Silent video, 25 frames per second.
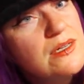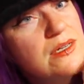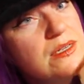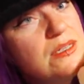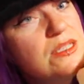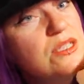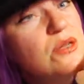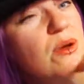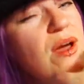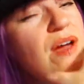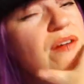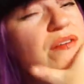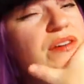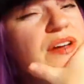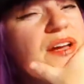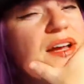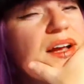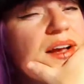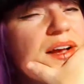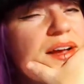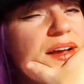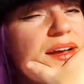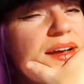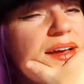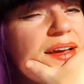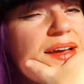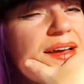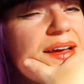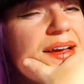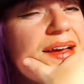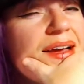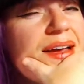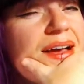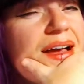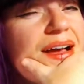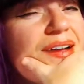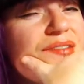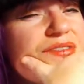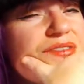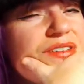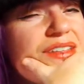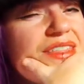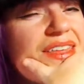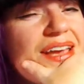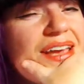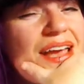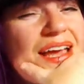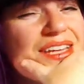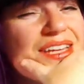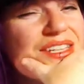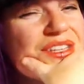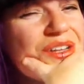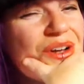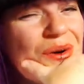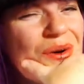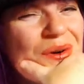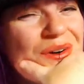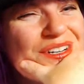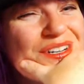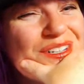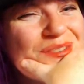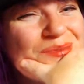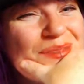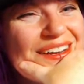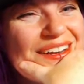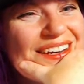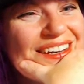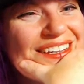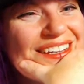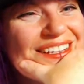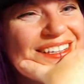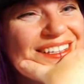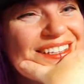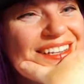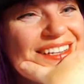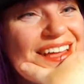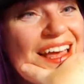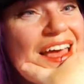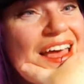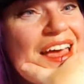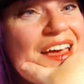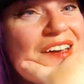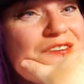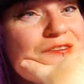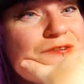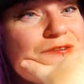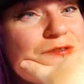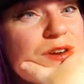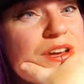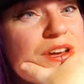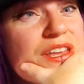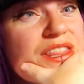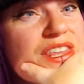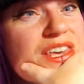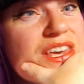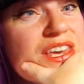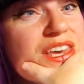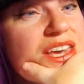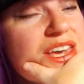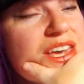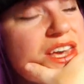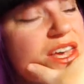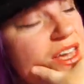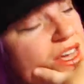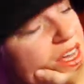So everything has a correspondence. Everything.